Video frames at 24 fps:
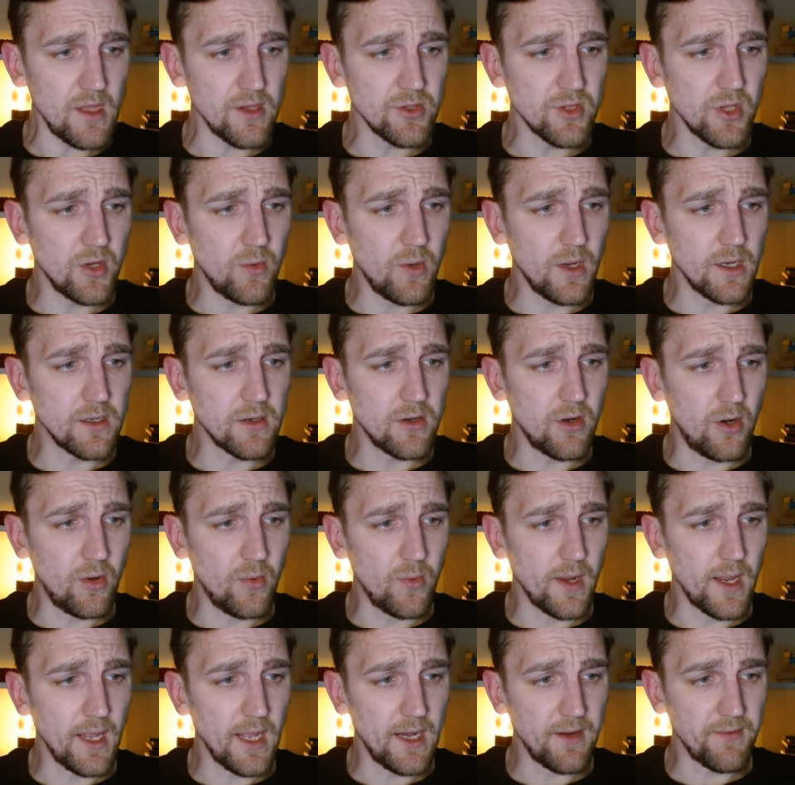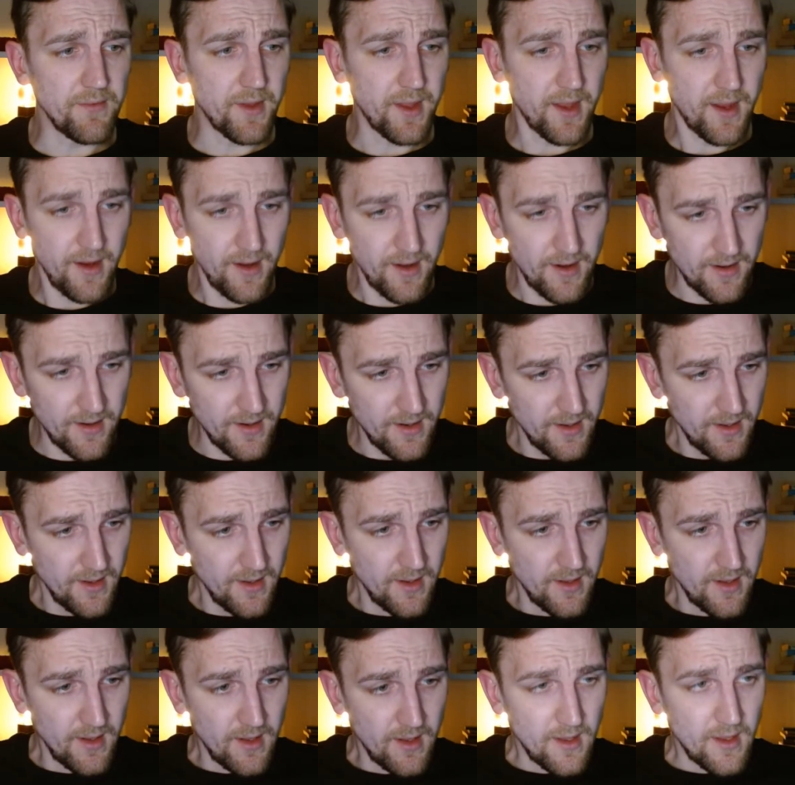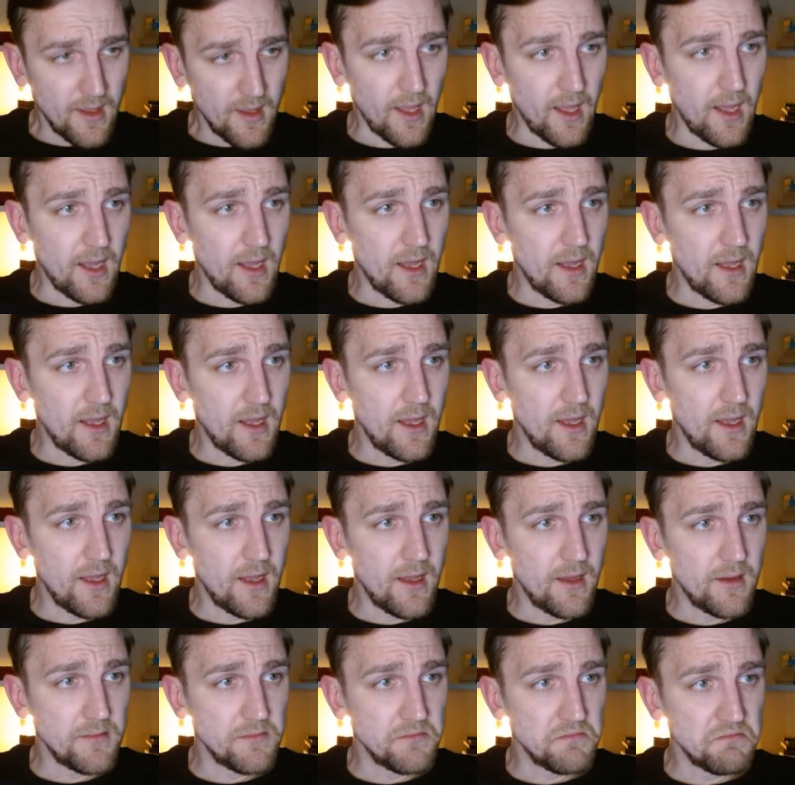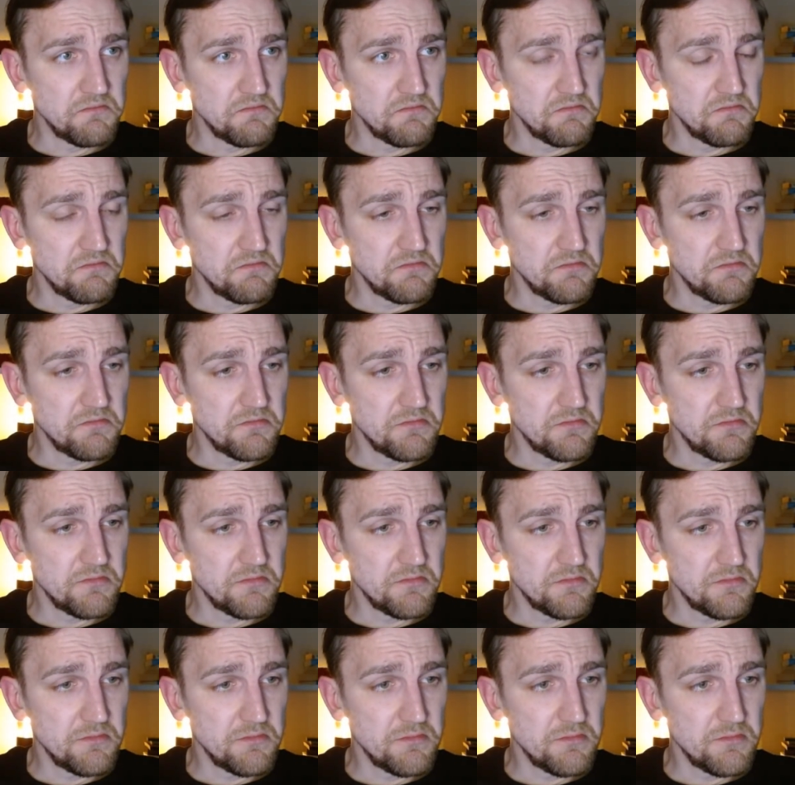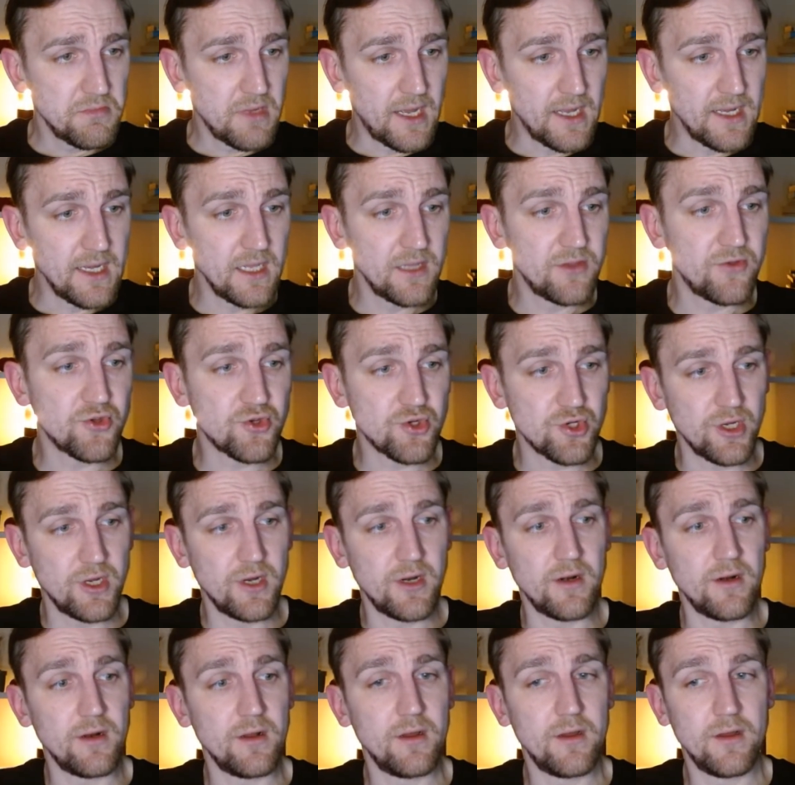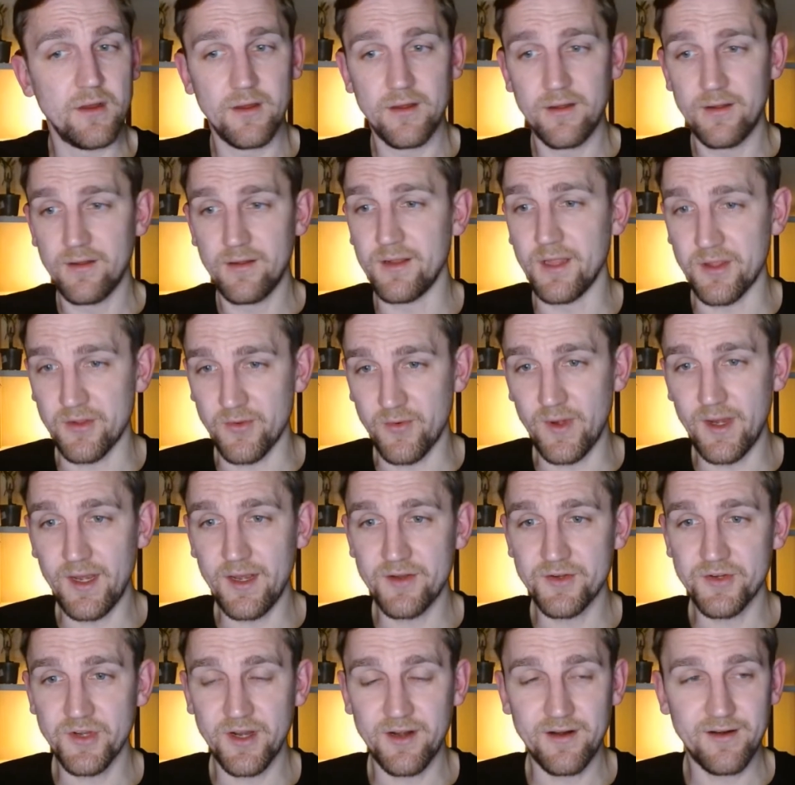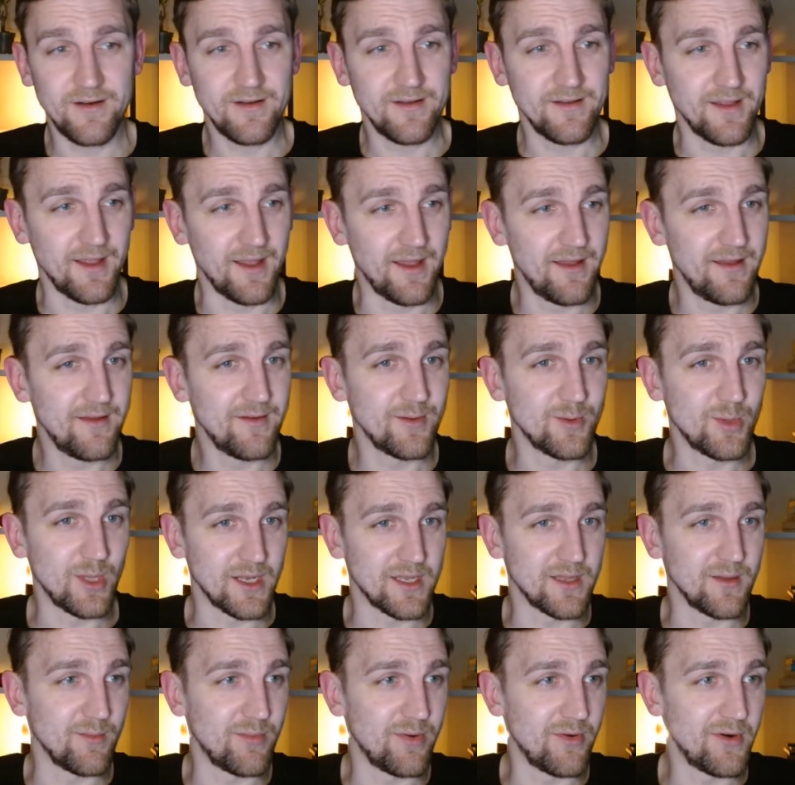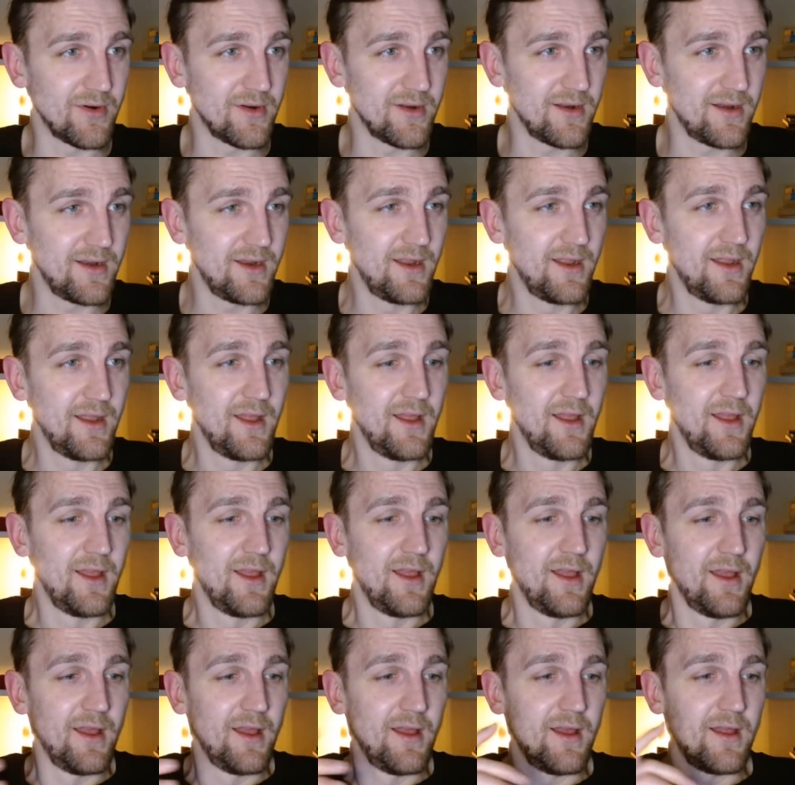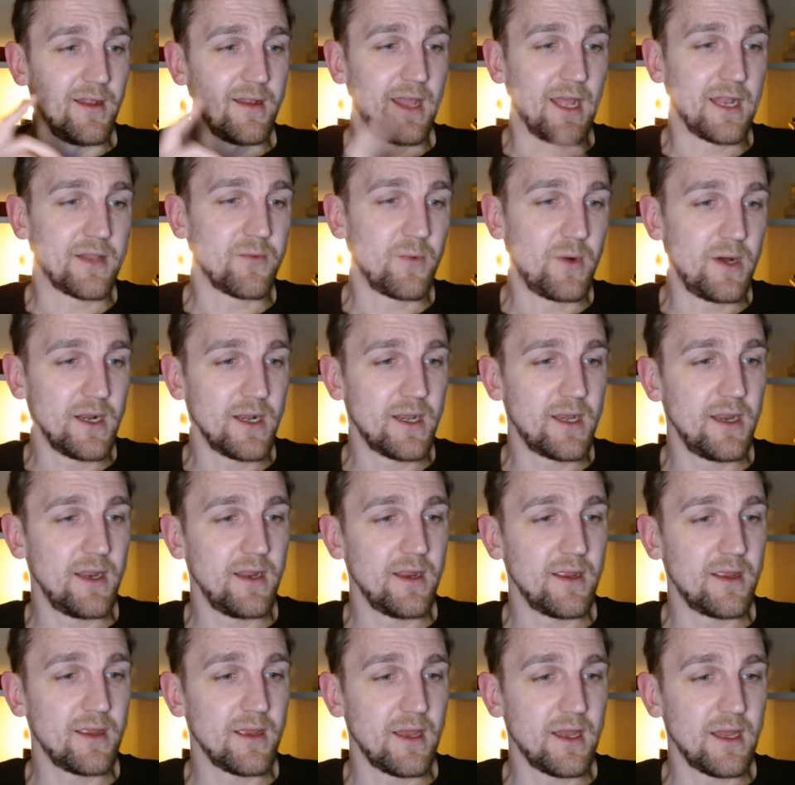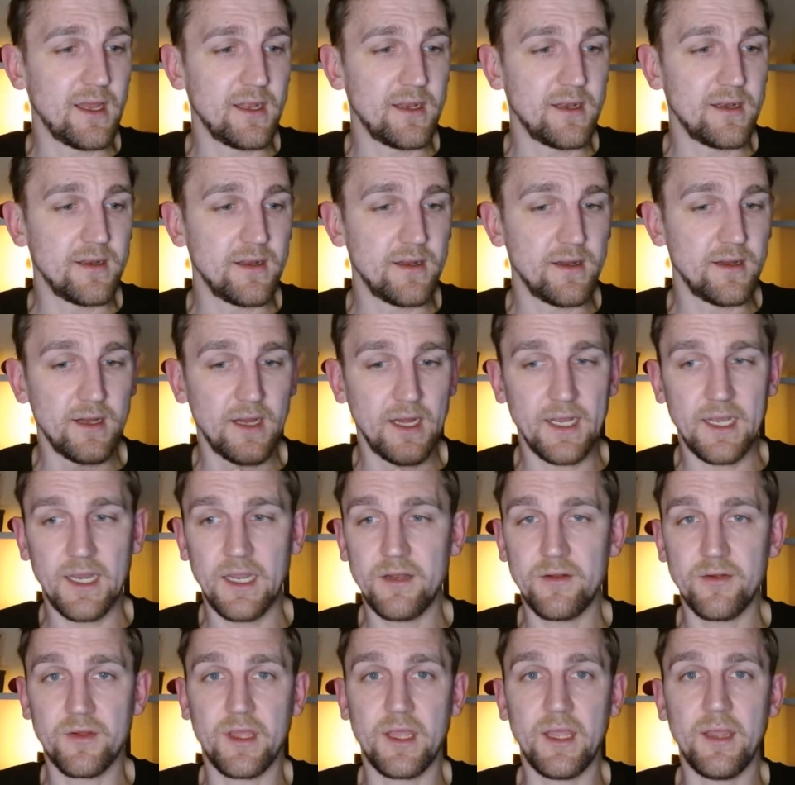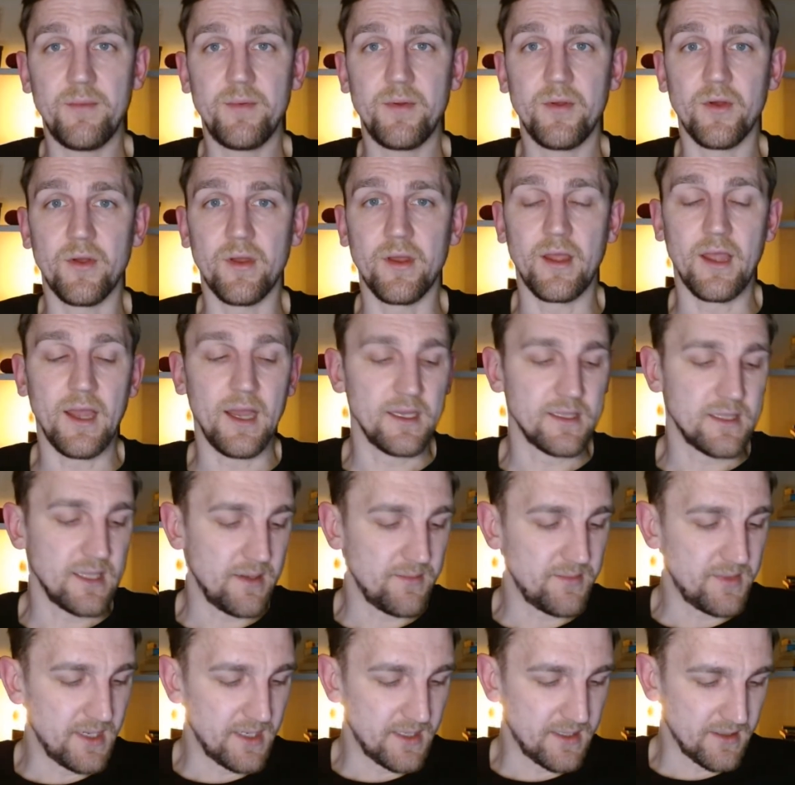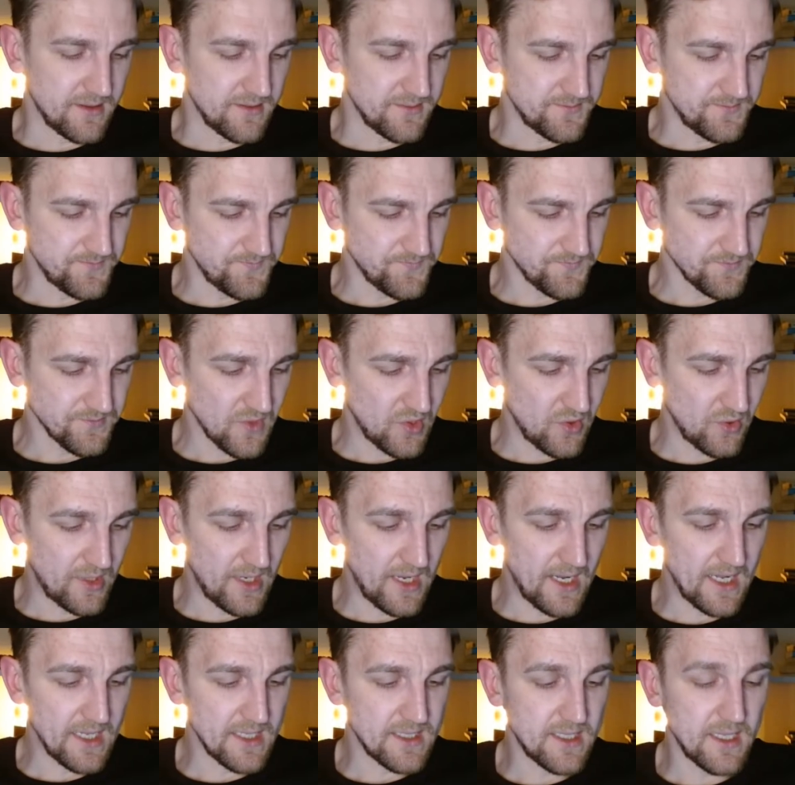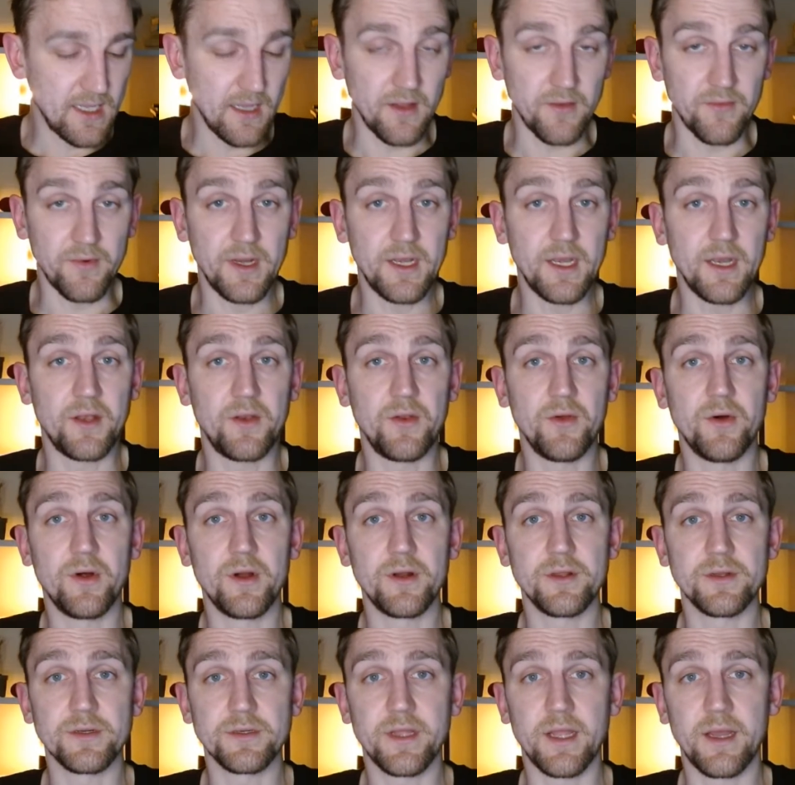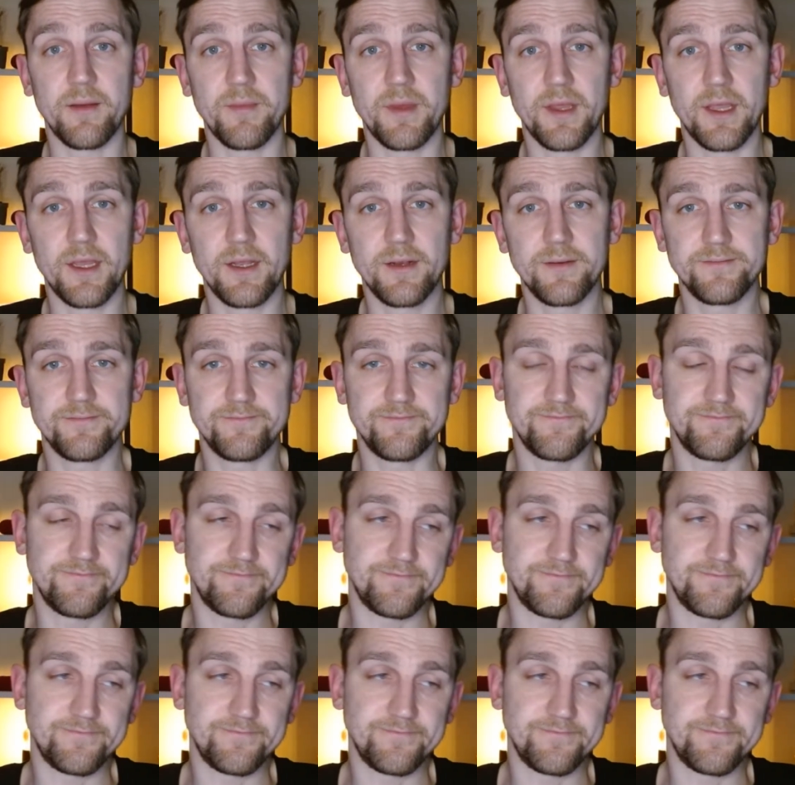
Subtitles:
So what goal we have here? I need to share the screen share. Yeah, that's important. That's one thing, and I need to keep you guys updated. Today I see already 2 orders coming in.